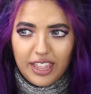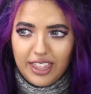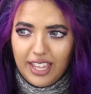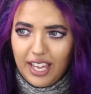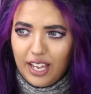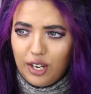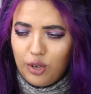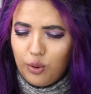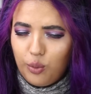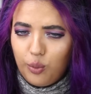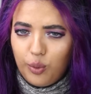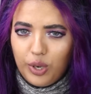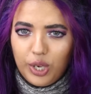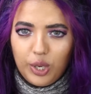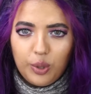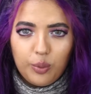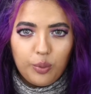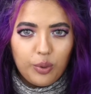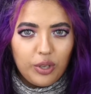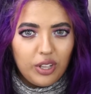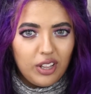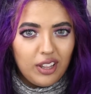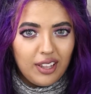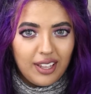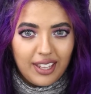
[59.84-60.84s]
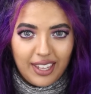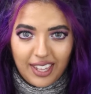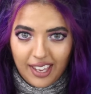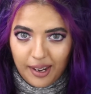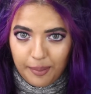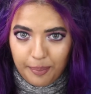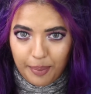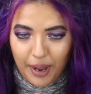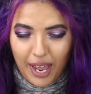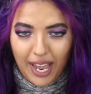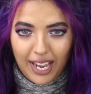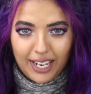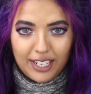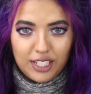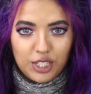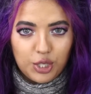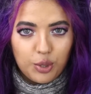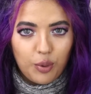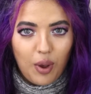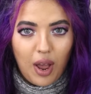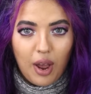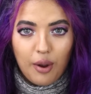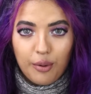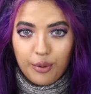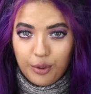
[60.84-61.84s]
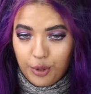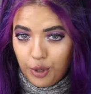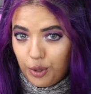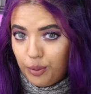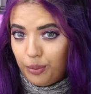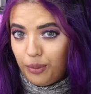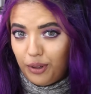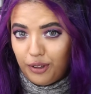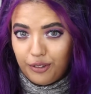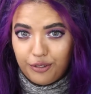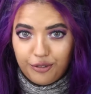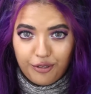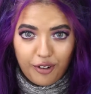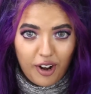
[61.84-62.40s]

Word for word: that we will get back to our normal